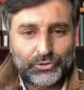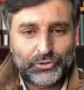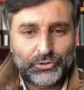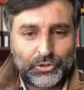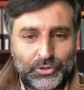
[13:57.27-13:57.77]

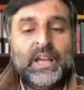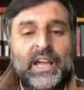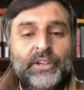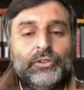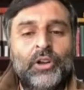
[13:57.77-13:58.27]
YouTube?
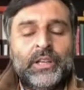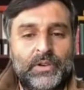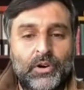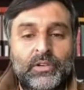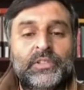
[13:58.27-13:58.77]
It's
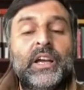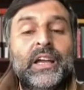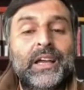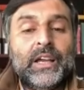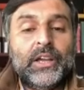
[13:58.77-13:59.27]
only
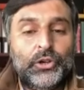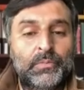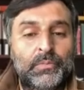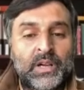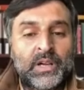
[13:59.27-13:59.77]
because of the
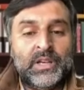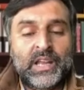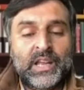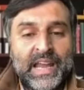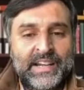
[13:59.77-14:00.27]

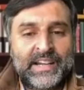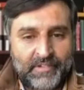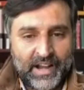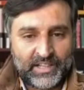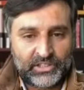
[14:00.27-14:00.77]
human
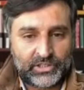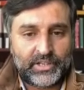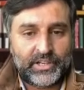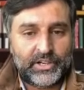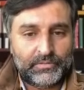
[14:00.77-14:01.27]
interaction.
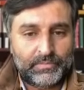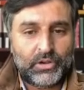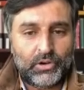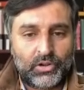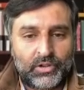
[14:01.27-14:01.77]
It is
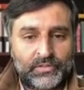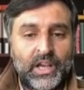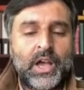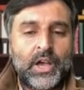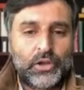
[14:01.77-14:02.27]
because of the
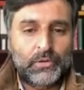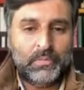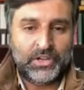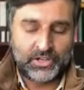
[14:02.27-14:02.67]
human touch.